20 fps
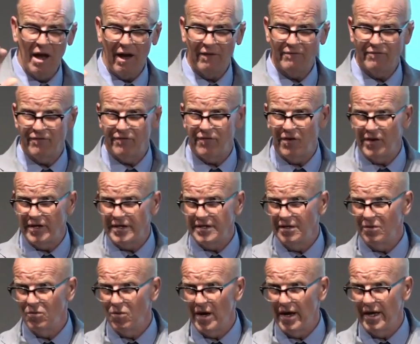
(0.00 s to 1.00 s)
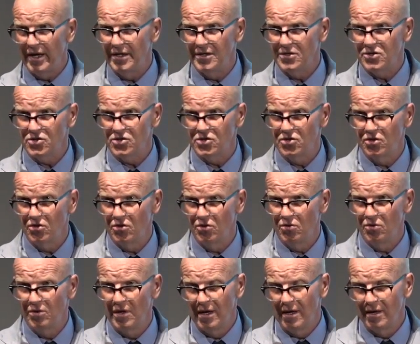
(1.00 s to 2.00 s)
and finding ways
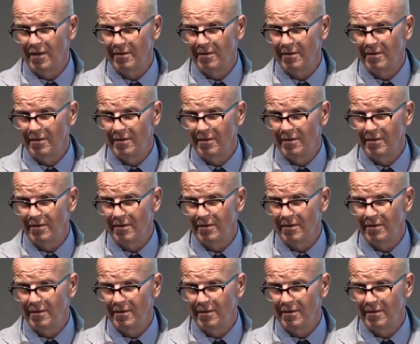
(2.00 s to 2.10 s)
to